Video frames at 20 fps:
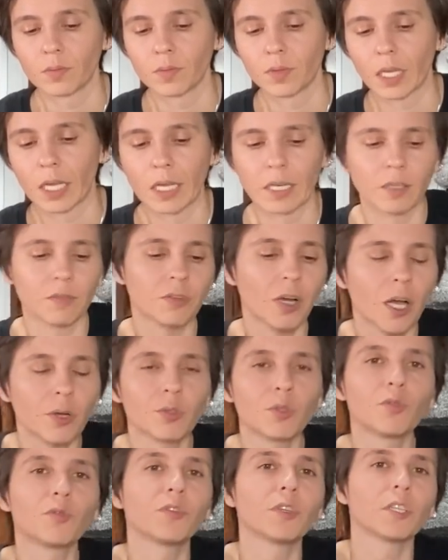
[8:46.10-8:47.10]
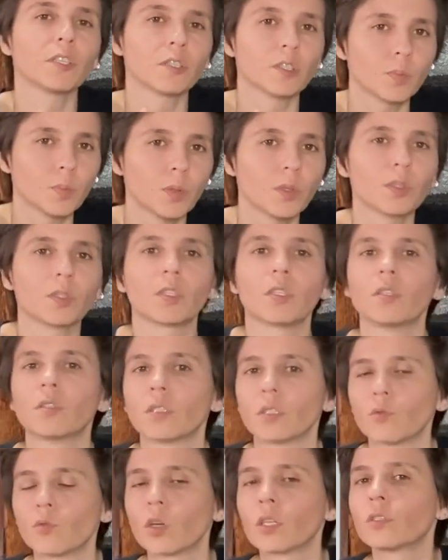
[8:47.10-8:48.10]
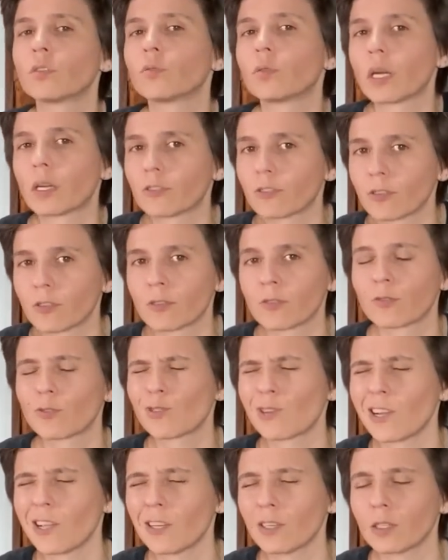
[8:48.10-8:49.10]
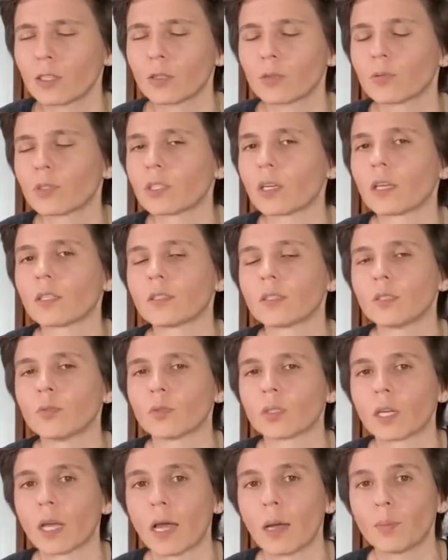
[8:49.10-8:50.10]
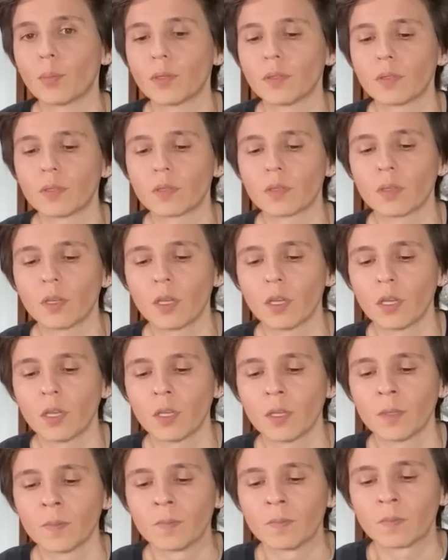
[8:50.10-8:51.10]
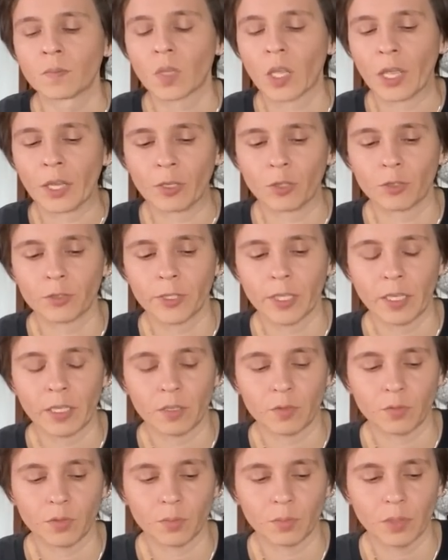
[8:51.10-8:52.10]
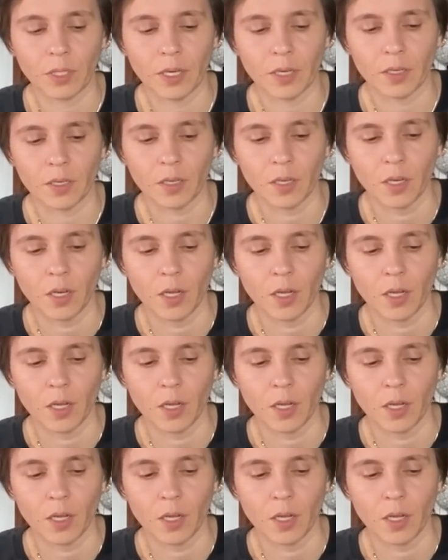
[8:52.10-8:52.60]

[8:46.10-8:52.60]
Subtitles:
And if how you feel is pushing you in one direction, try to go with that, see what happens, and you'll take it from there.